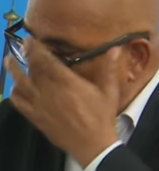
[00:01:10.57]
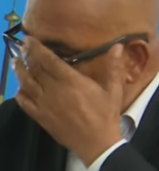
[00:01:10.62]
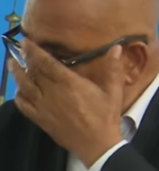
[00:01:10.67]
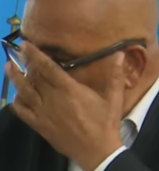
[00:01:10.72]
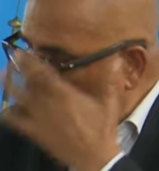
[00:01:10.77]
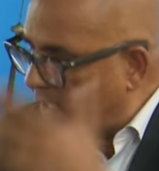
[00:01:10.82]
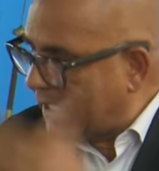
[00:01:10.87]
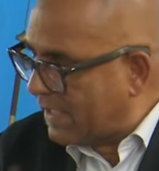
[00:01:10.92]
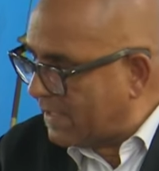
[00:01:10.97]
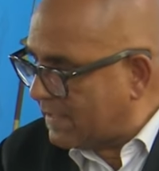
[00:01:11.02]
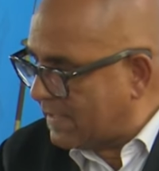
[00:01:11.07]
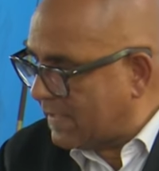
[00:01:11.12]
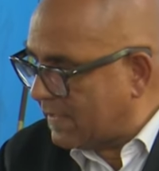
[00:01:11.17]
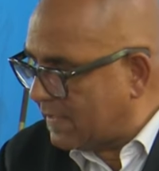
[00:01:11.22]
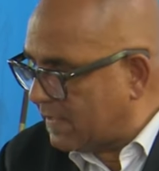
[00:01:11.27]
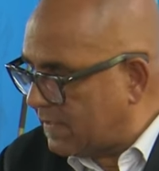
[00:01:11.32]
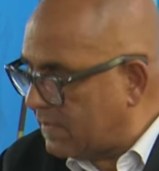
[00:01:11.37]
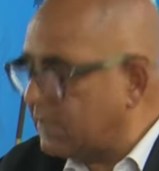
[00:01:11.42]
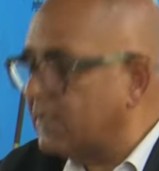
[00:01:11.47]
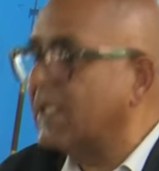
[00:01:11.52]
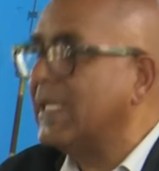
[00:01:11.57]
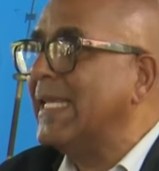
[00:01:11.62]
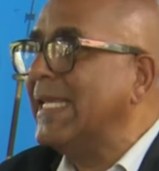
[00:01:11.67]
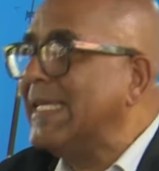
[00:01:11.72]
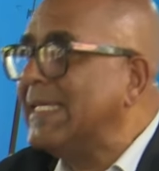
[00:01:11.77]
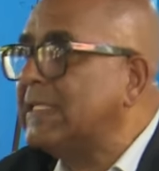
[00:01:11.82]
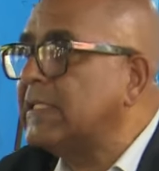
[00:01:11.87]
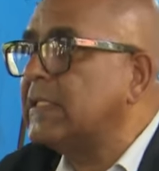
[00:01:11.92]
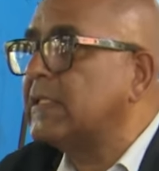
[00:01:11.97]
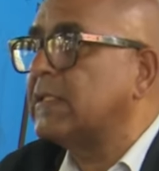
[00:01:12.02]
condolences to
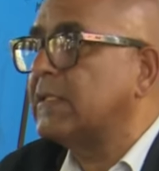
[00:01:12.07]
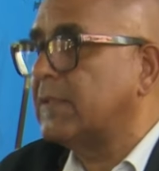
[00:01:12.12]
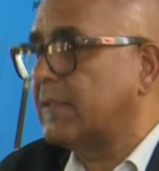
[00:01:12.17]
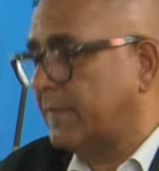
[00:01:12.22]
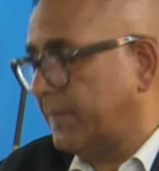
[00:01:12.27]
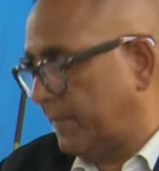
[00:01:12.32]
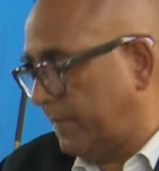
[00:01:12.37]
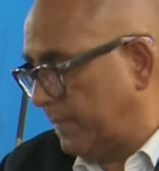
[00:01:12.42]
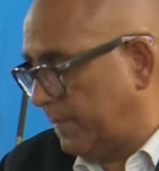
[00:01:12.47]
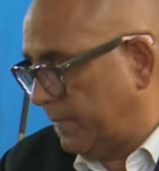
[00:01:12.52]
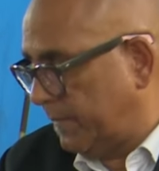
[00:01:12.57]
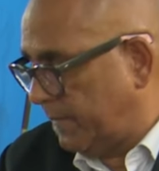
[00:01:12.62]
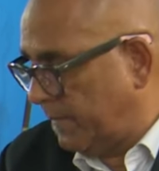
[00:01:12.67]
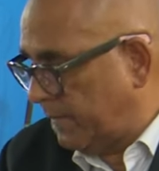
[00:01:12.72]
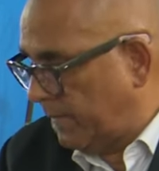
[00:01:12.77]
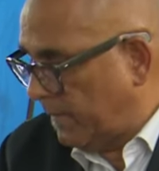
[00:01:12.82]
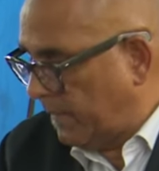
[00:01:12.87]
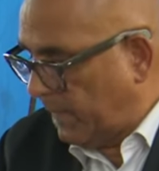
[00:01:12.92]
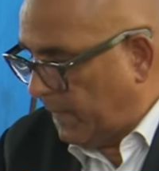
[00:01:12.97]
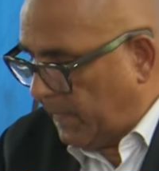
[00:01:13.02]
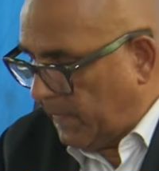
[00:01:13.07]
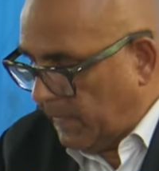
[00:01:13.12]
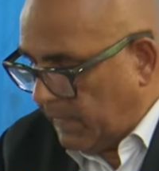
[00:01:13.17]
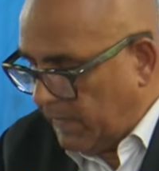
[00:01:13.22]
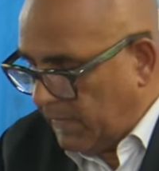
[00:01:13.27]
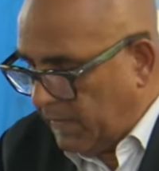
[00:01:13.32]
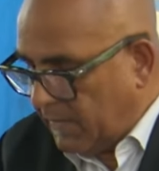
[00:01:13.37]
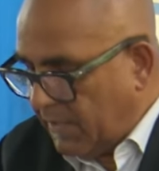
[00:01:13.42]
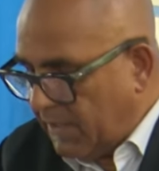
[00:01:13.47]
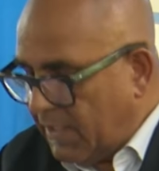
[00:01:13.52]
Liz,
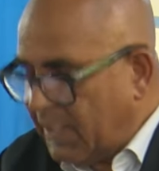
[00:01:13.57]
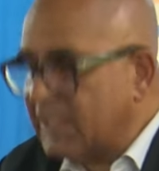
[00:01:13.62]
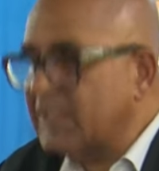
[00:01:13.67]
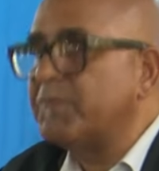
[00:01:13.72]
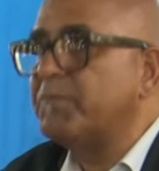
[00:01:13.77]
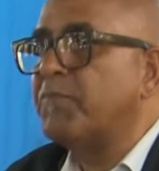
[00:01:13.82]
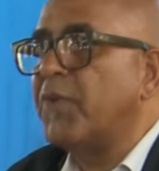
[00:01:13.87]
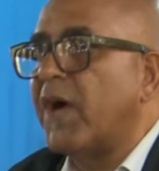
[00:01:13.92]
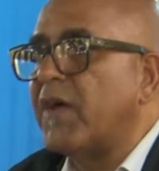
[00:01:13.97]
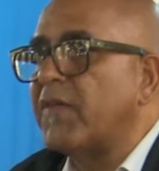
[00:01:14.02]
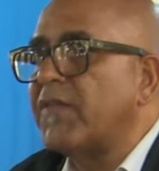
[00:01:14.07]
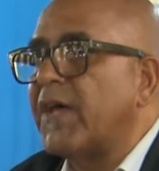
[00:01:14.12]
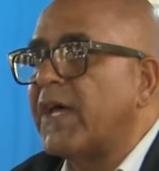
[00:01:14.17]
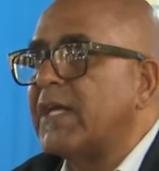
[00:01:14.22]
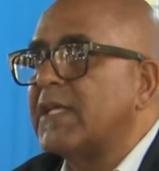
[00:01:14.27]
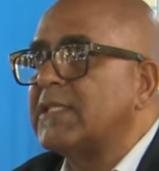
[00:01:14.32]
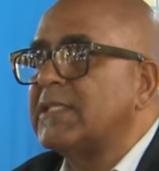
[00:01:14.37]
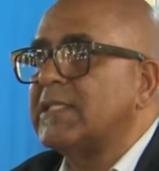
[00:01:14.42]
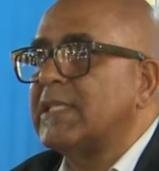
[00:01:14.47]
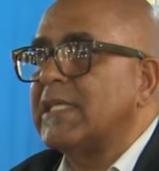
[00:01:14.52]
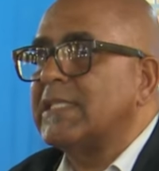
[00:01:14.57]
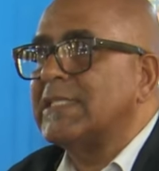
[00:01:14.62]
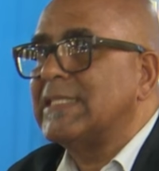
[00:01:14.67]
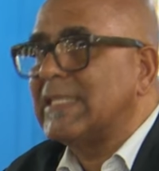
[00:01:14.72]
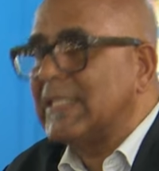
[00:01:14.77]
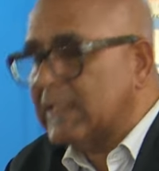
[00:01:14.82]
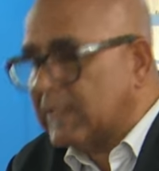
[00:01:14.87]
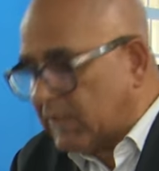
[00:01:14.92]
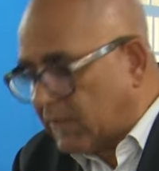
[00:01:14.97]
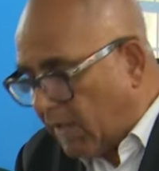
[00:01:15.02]
his brothers
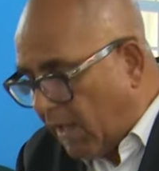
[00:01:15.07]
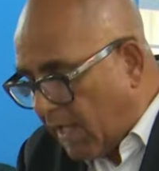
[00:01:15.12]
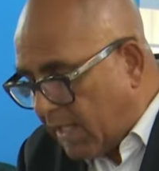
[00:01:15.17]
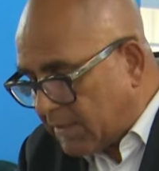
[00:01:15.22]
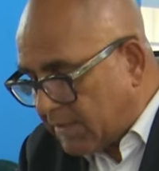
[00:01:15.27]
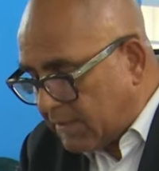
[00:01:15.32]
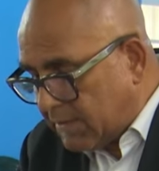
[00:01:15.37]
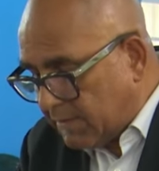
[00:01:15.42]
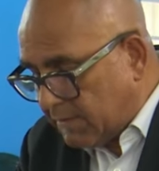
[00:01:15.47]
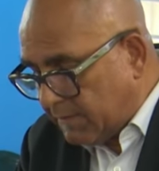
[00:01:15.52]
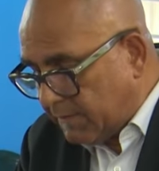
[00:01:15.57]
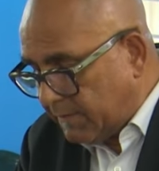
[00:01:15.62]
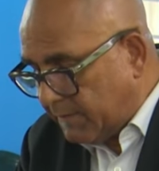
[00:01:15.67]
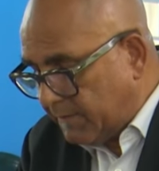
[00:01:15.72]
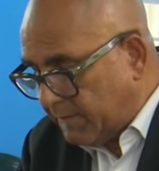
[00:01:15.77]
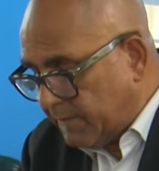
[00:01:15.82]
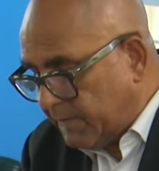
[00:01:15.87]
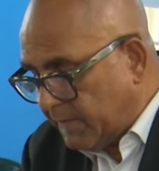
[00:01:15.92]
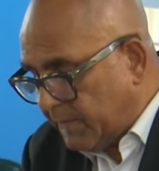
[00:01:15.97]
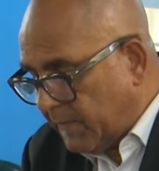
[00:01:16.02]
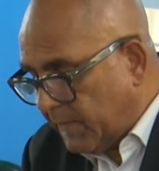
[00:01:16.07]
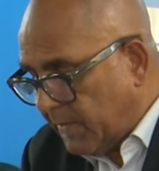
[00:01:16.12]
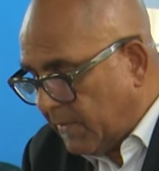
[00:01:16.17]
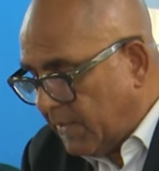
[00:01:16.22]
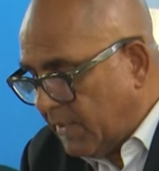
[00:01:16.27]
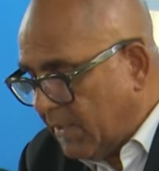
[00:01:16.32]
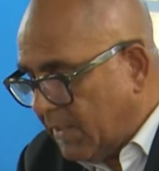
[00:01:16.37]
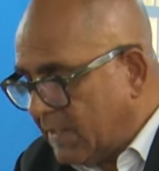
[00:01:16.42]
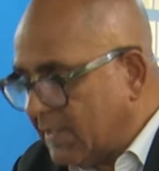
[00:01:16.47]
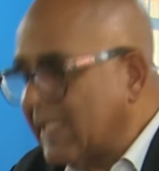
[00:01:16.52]
and sisters,
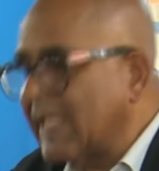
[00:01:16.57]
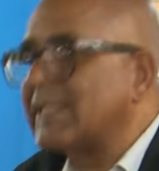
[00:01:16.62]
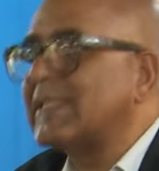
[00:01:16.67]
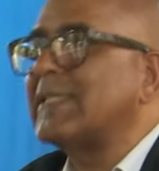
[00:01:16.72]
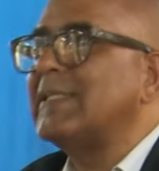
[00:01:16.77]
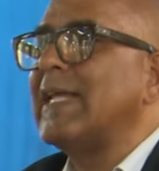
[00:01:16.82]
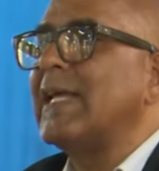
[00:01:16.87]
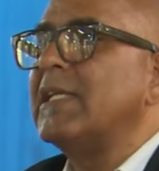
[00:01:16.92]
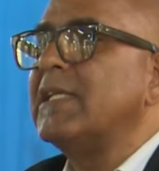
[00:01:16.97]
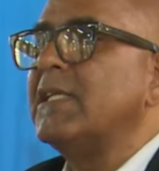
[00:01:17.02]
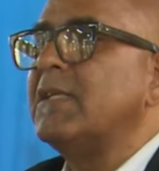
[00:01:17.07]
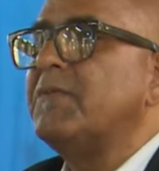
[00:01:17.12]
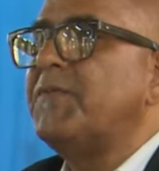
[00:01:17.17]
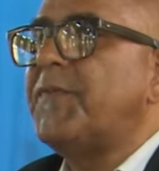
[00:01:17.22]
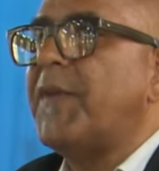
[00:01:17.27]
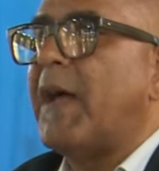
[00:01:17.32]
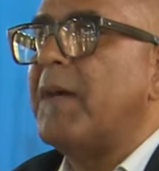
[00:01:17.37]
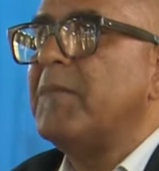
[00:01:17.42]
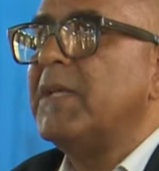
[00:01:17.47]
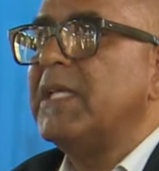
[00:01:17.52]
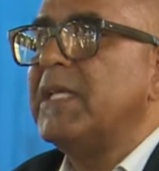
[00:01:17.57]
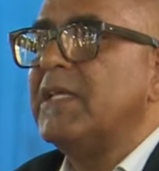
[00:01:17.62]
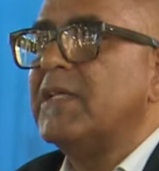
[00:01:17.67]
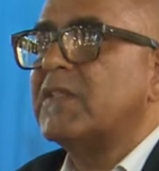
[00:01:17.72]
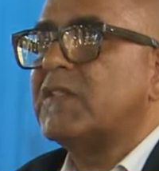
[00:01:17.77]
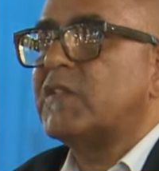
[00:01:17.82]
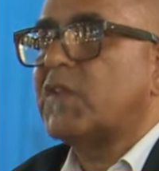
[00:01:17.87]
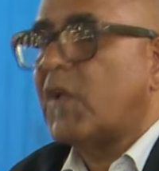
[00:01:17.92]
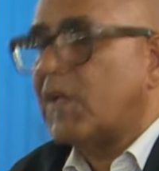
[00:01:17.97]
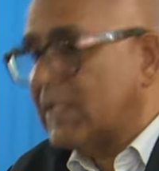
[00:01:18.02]
his extended
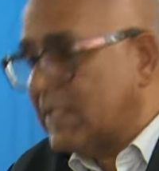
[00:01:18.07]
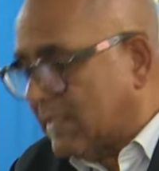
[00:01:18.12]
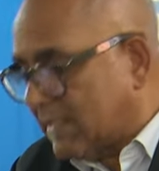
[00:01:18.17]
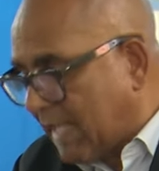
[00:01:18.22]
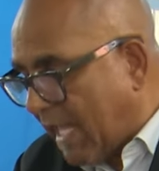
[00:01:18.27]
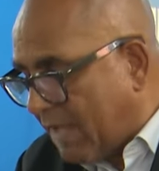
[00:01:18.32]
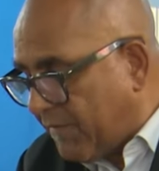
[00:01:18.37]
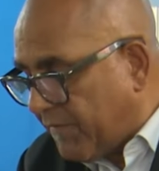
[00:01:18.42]
family, his son